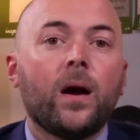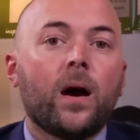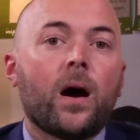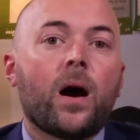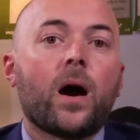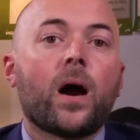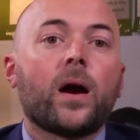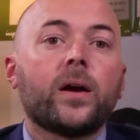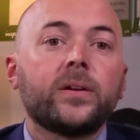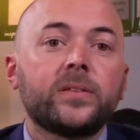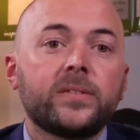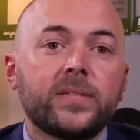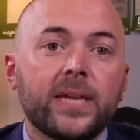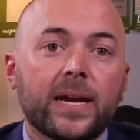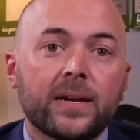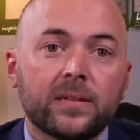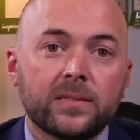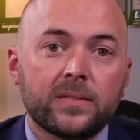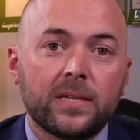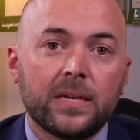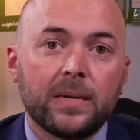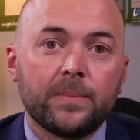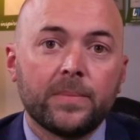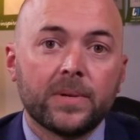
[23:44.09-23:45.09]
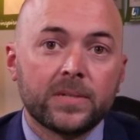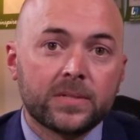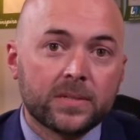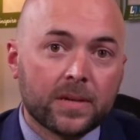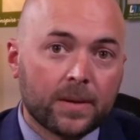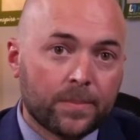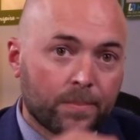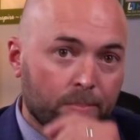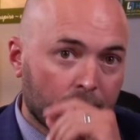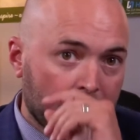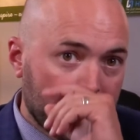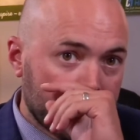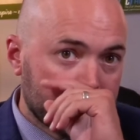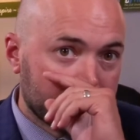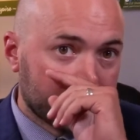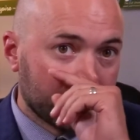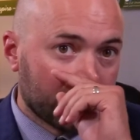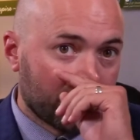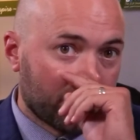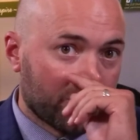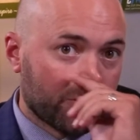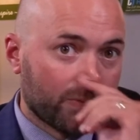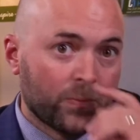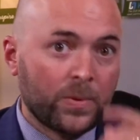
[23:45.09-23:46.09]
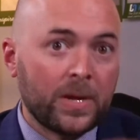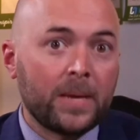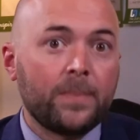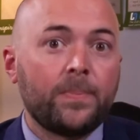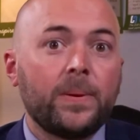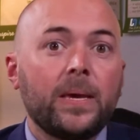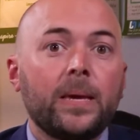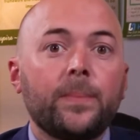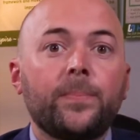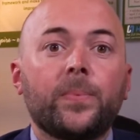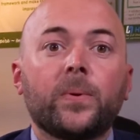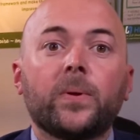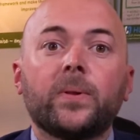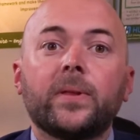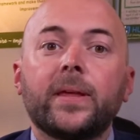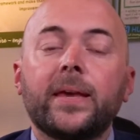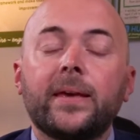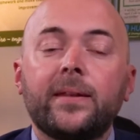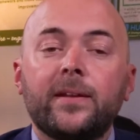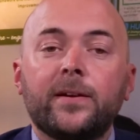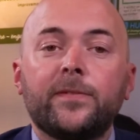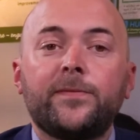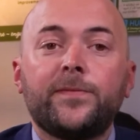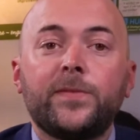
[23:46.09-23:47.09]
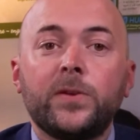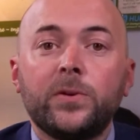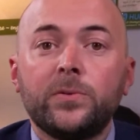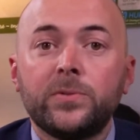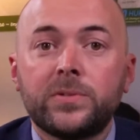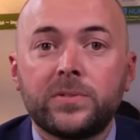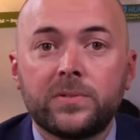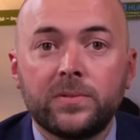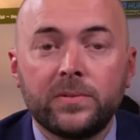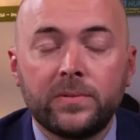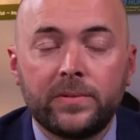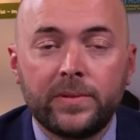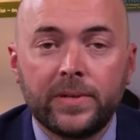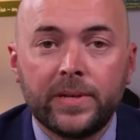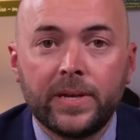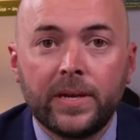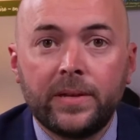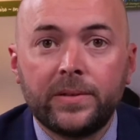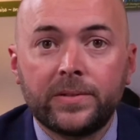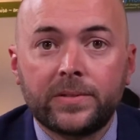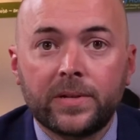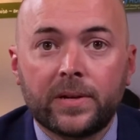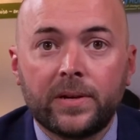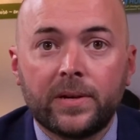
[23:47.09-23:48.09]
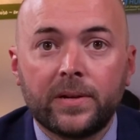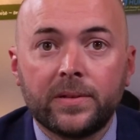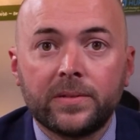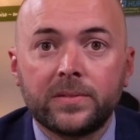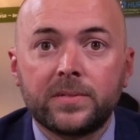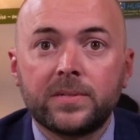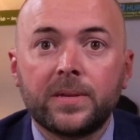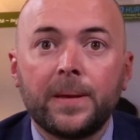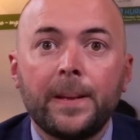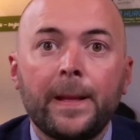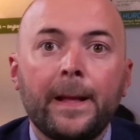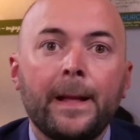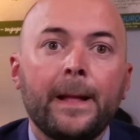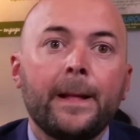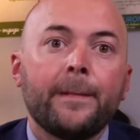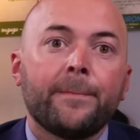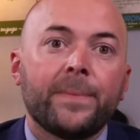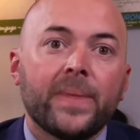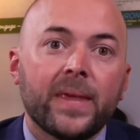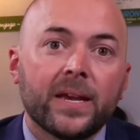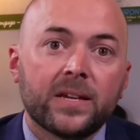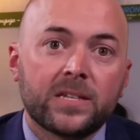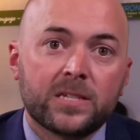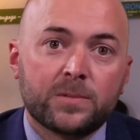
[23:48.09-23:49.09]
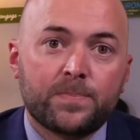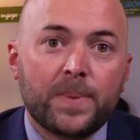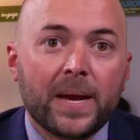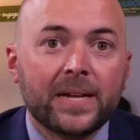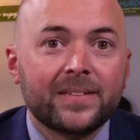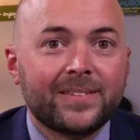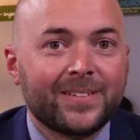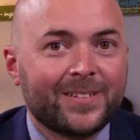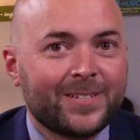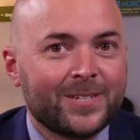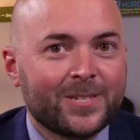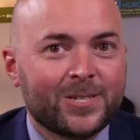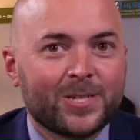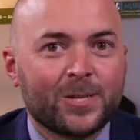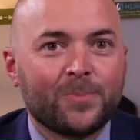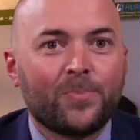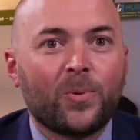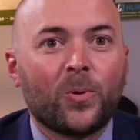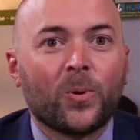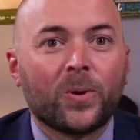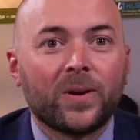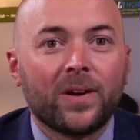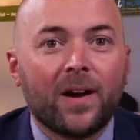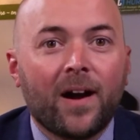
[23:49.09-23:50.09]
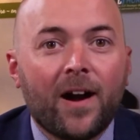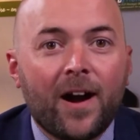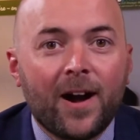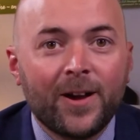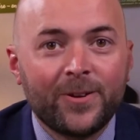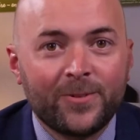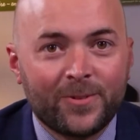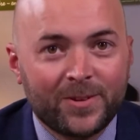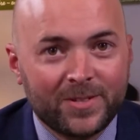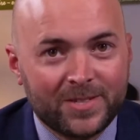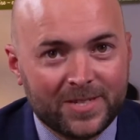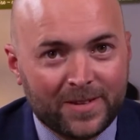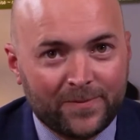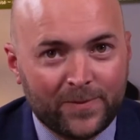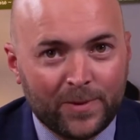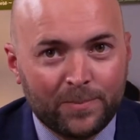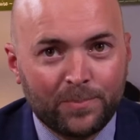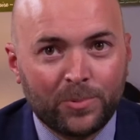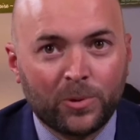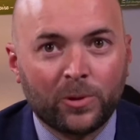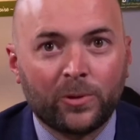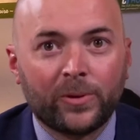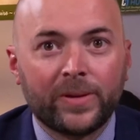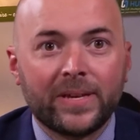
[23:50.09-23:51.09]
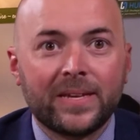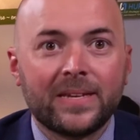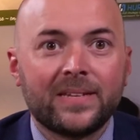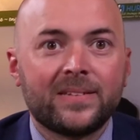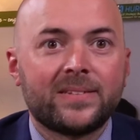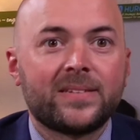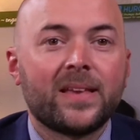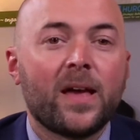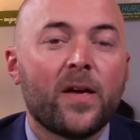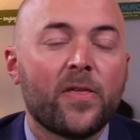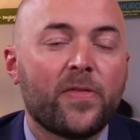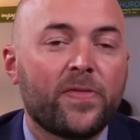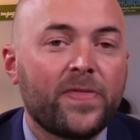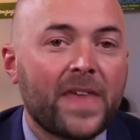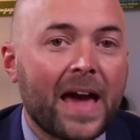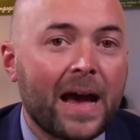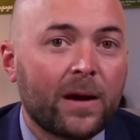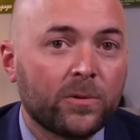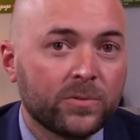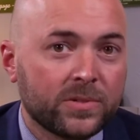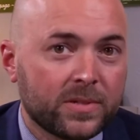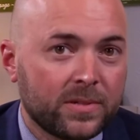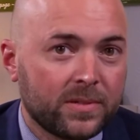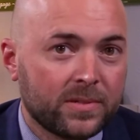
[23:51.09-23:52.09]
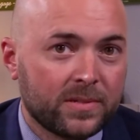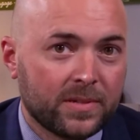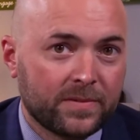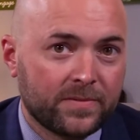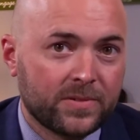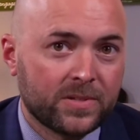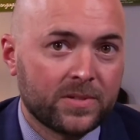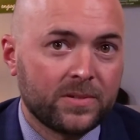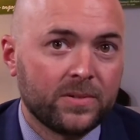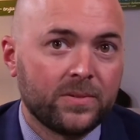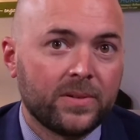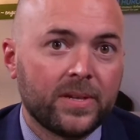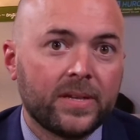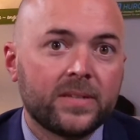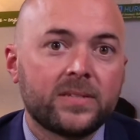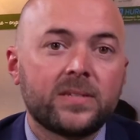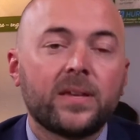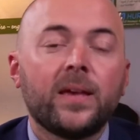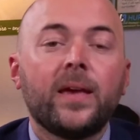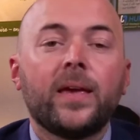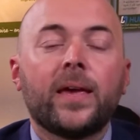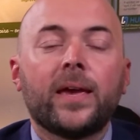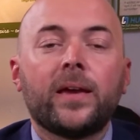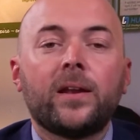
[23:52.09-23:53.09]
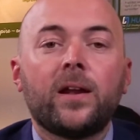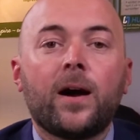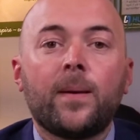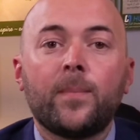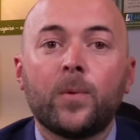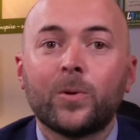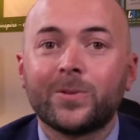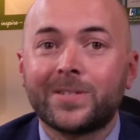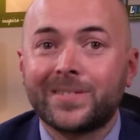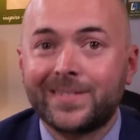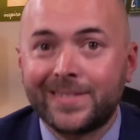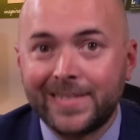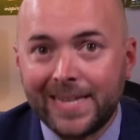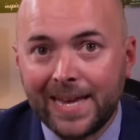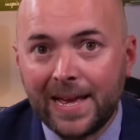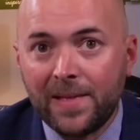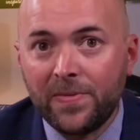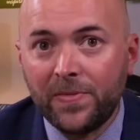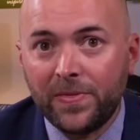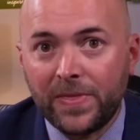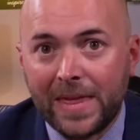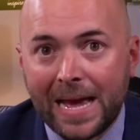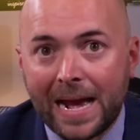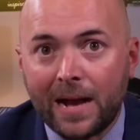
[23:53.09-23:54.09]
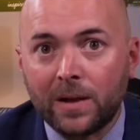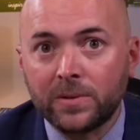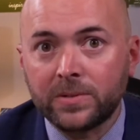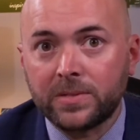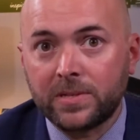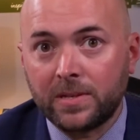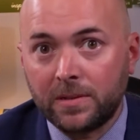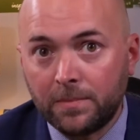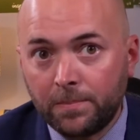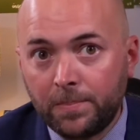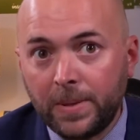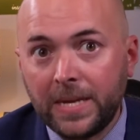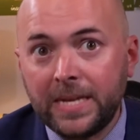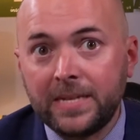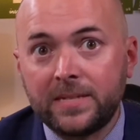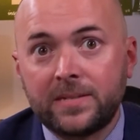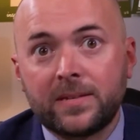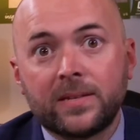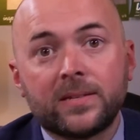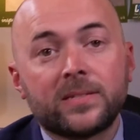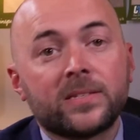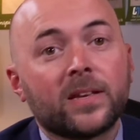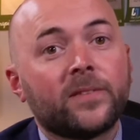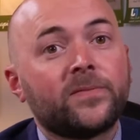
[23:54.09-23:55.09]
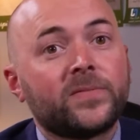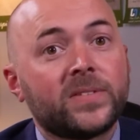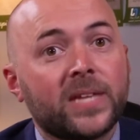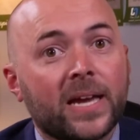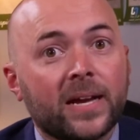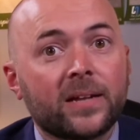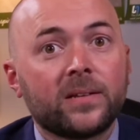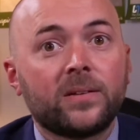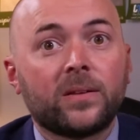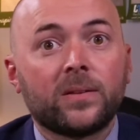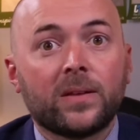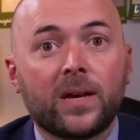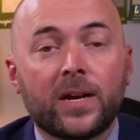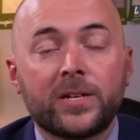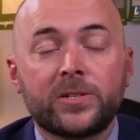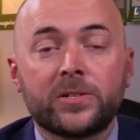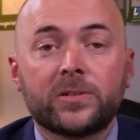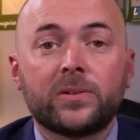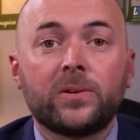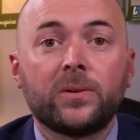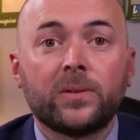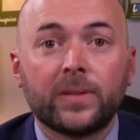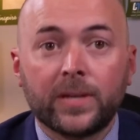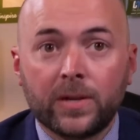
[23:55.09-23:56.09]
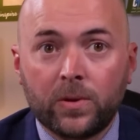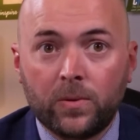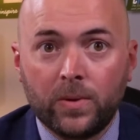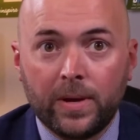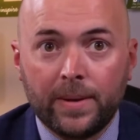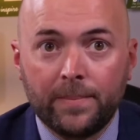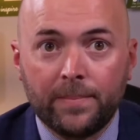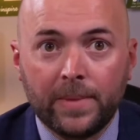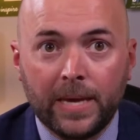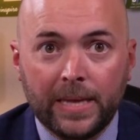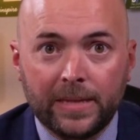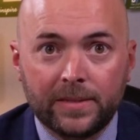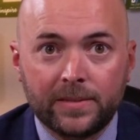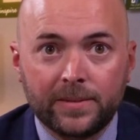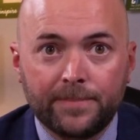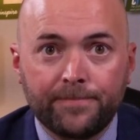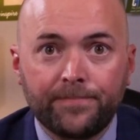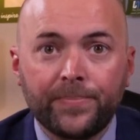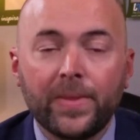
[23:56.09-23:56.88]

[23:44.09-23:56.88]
Our tech team is comprised of 3 people and a few student interns, expected to support hundreds of employees, thousands of students, and almost 10,000 pieces of technological equipment.